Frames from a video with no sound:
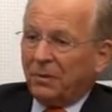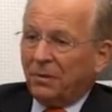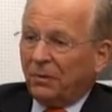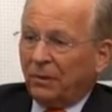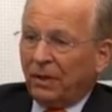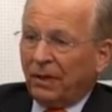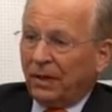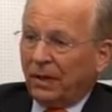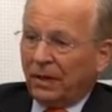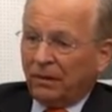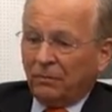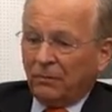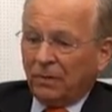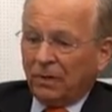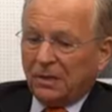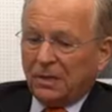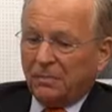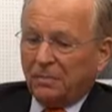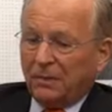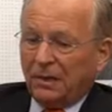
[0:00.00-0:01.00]
Munich and
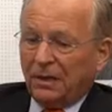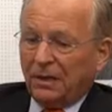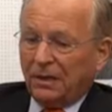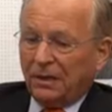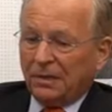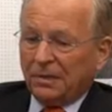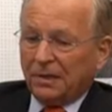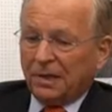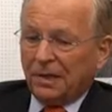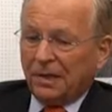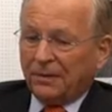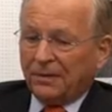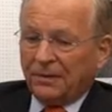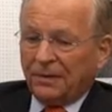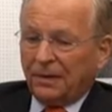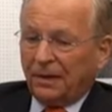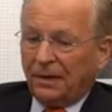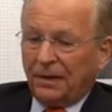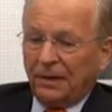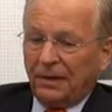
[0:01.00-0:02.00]
what is being
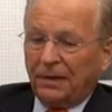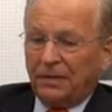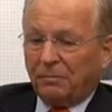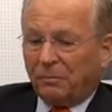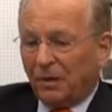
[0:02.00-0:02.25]
discussed in